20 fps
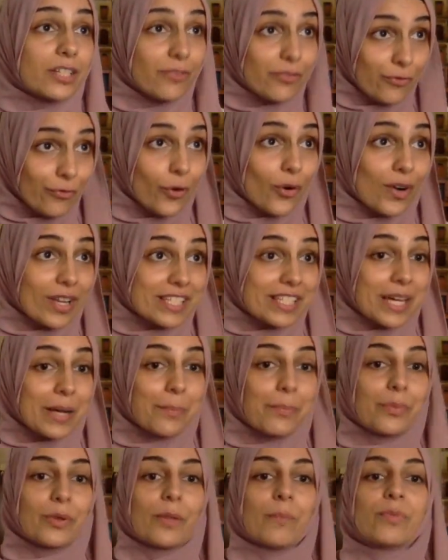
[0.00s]
For
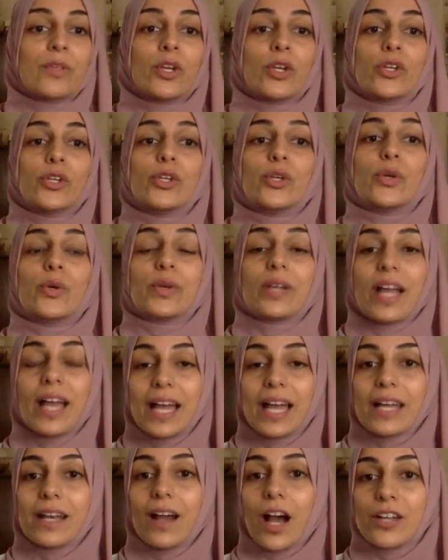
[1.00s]
example, you
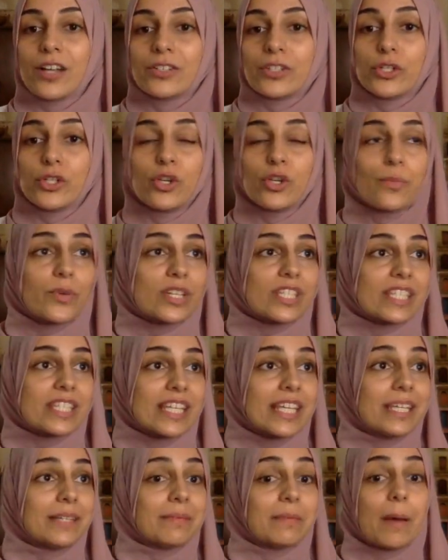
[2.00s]
can, under
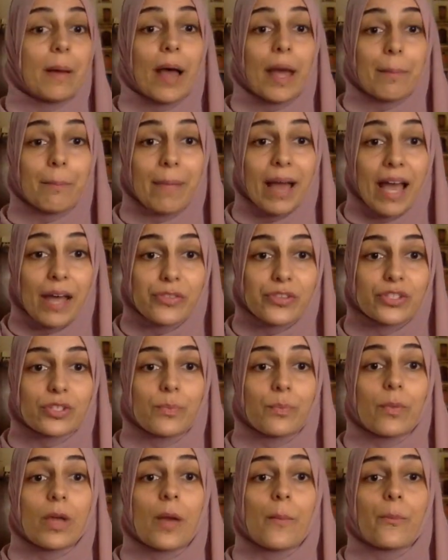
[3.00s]
numeracy and maths,
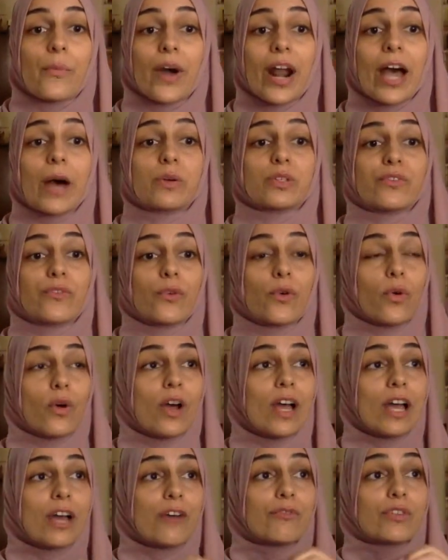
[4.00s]
browse
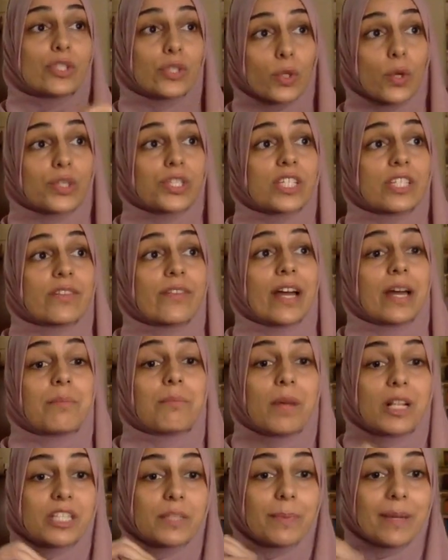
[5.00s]
for resources around
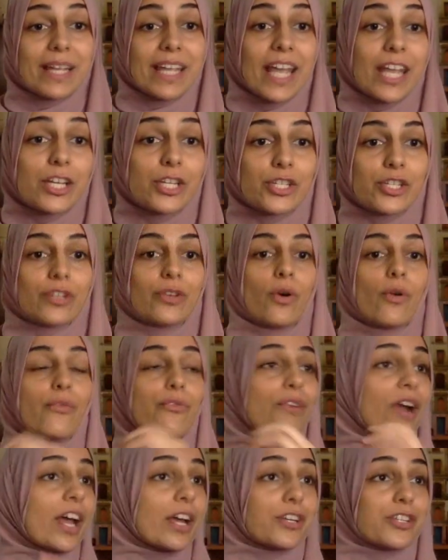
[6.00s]
multiplication or
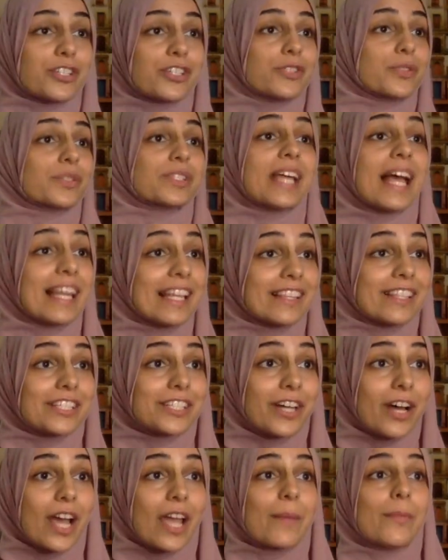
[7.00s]
fractions or telling the
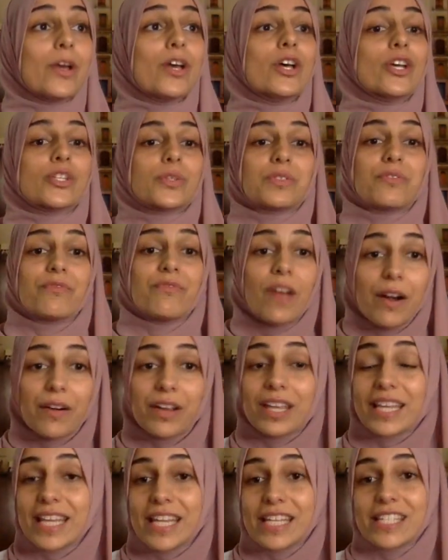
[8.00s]
time. So it's
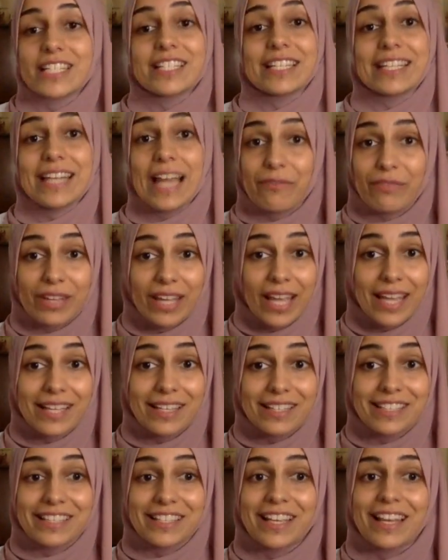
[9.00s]
very easy to
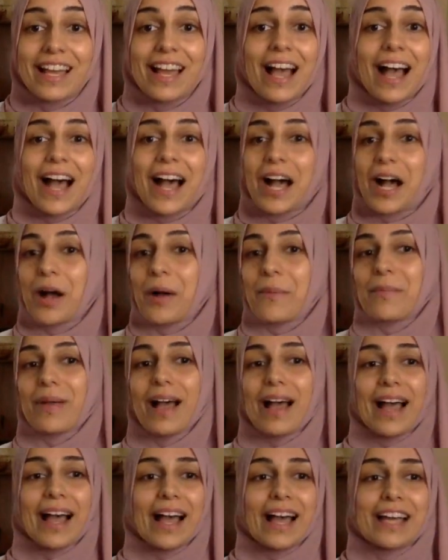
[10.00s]
navigate,
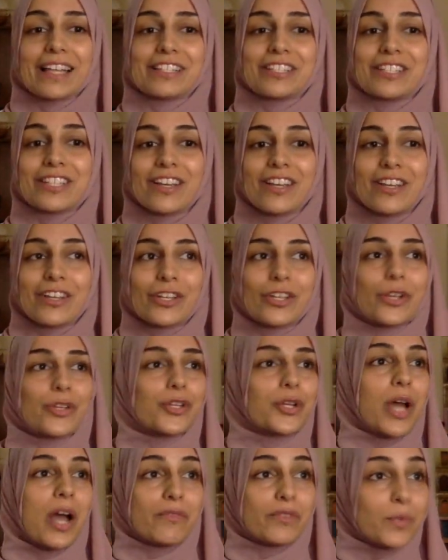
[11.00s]
and you
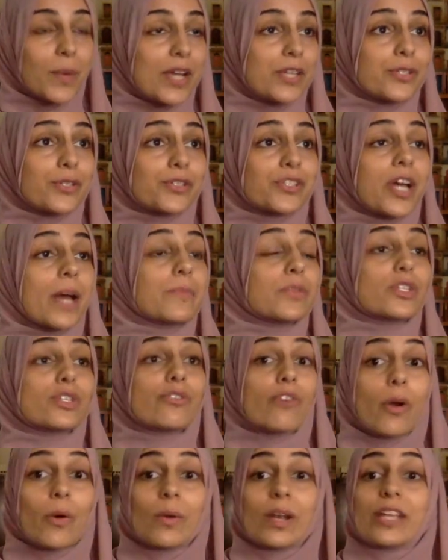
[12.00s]
don't have to waste your time
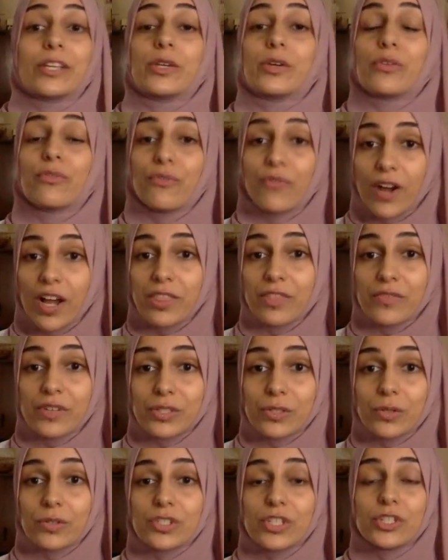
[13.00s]
scrolling. You can find the
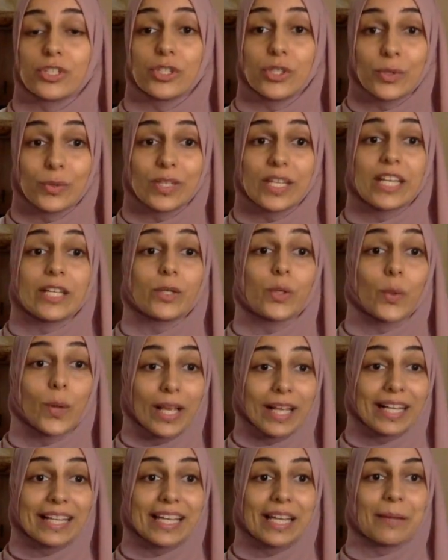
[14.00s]
resources you need
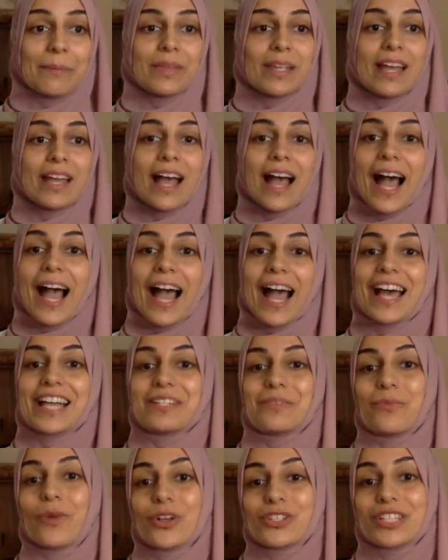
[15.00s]
quickly.
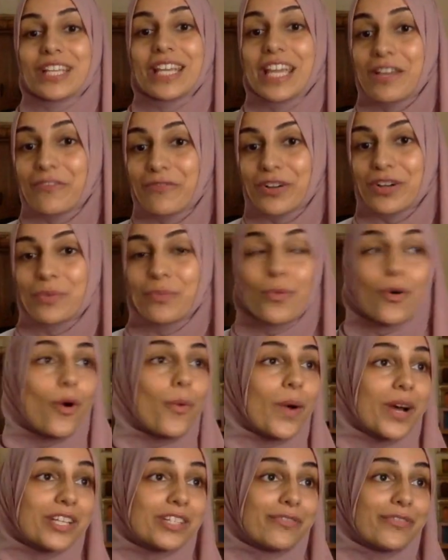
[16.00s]
And what's even
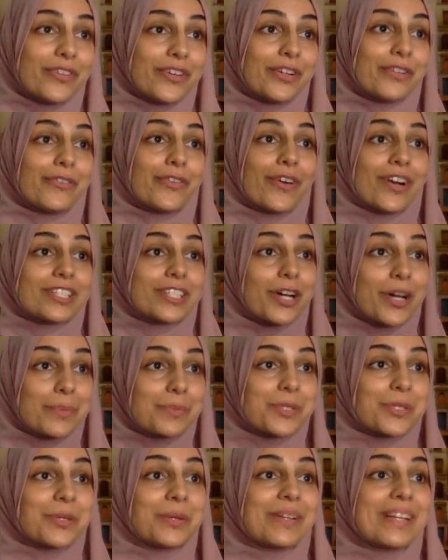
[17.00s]
more wonderful for us
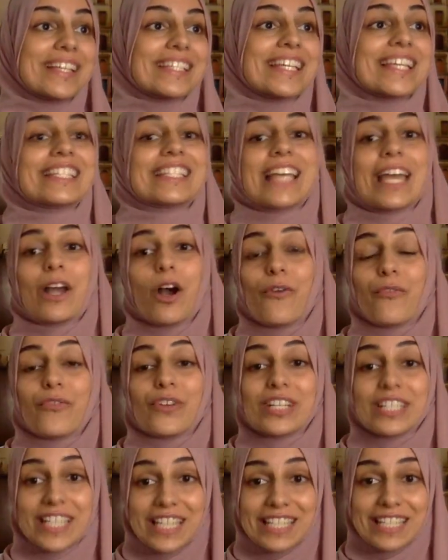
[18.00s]
homeschoolers is they offer
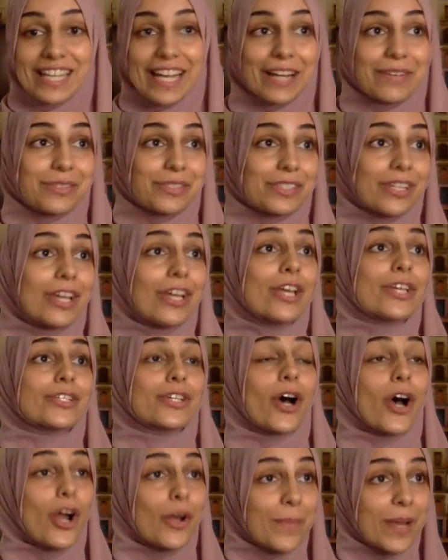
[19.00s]
a discount
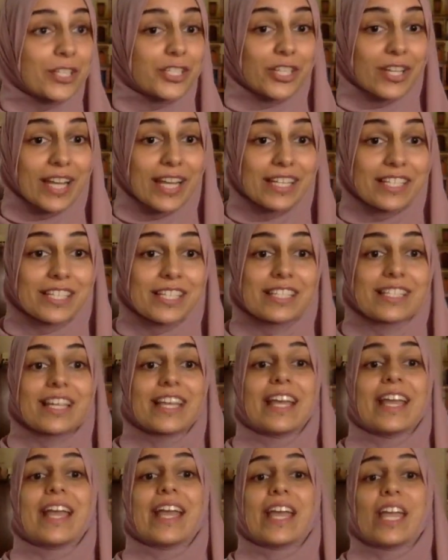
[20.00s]
to home educators.
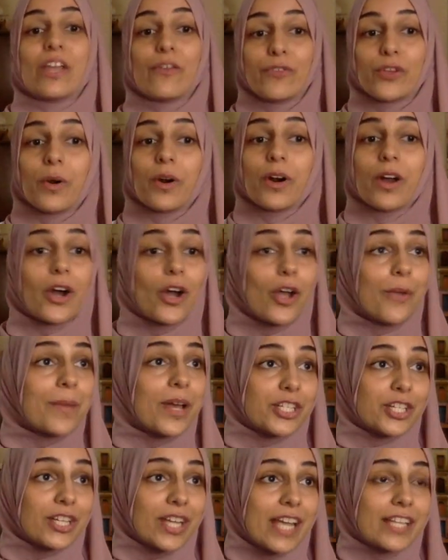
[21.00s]
If you're a home
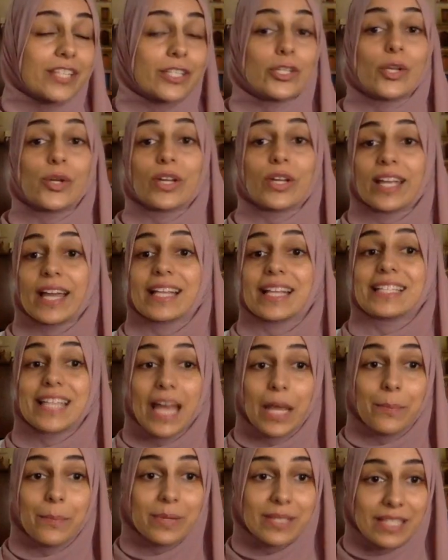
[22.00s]
educator, you can get
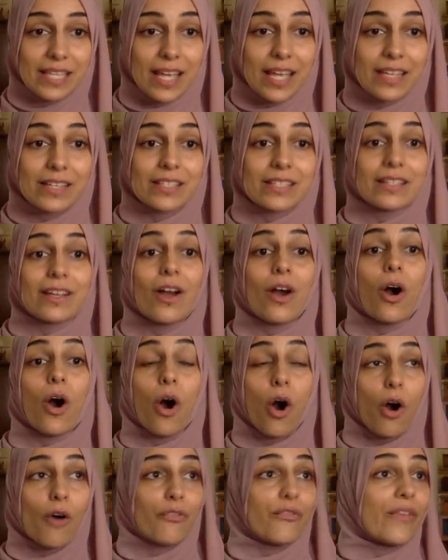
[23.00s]
10%
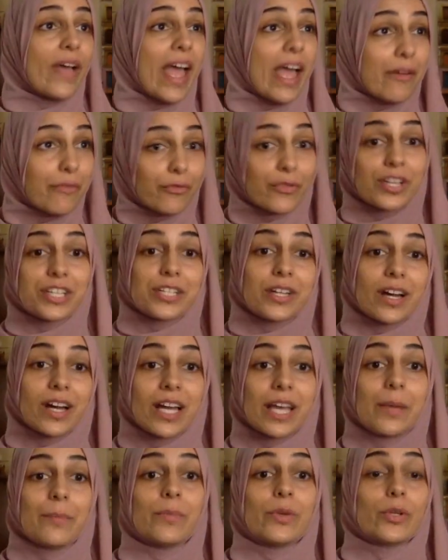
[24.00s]
off every
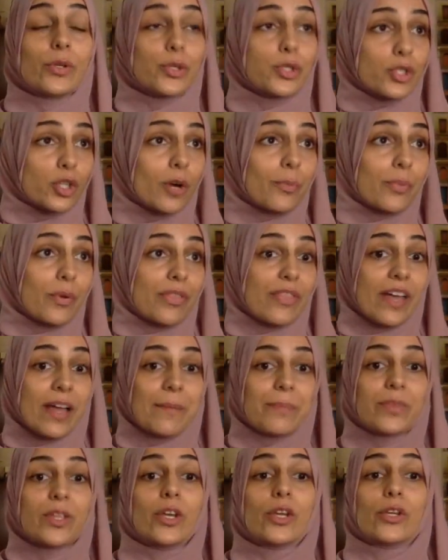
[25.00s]
time you shop with
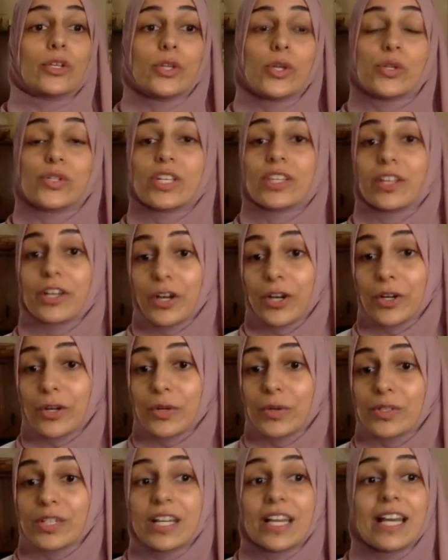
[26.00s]
them using the
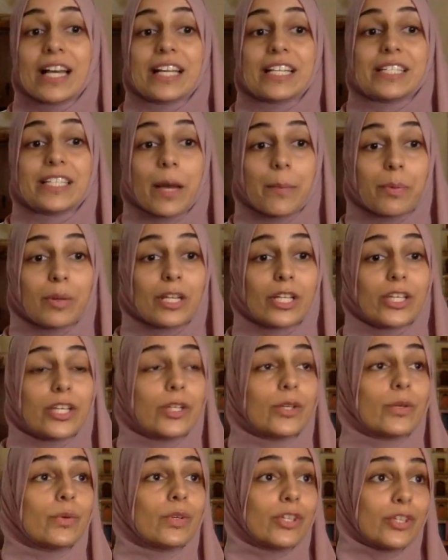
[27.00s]
code
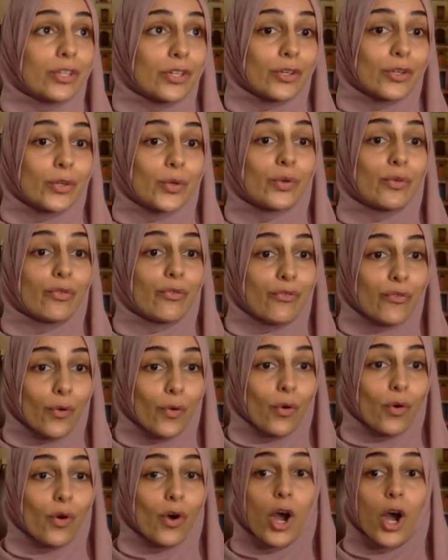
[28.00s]

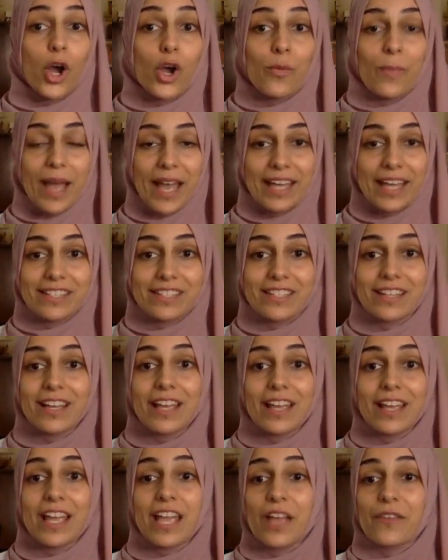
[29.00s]
WU4HomeEd.
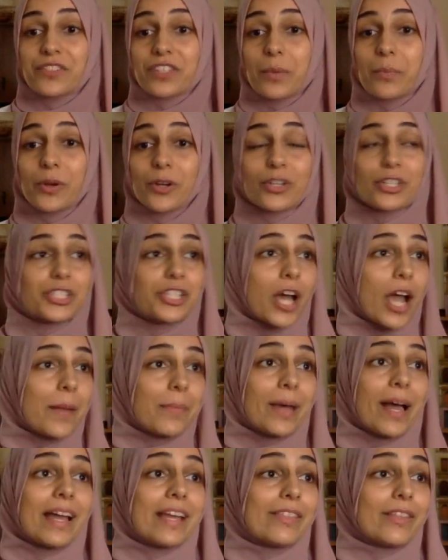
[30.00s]
If someone could type
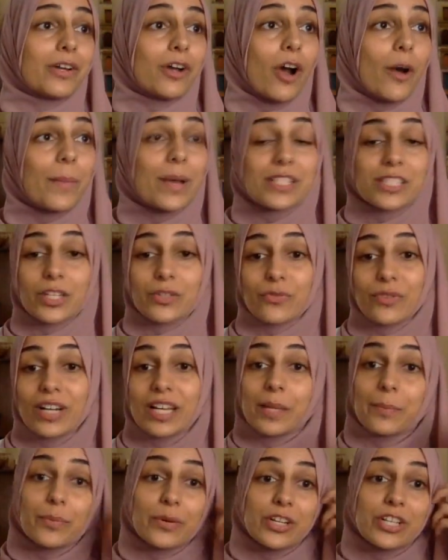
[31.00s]
that in the comments, I'd
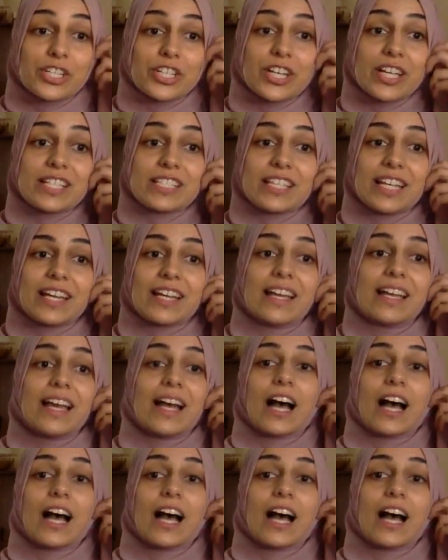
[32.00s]
really appreciate it.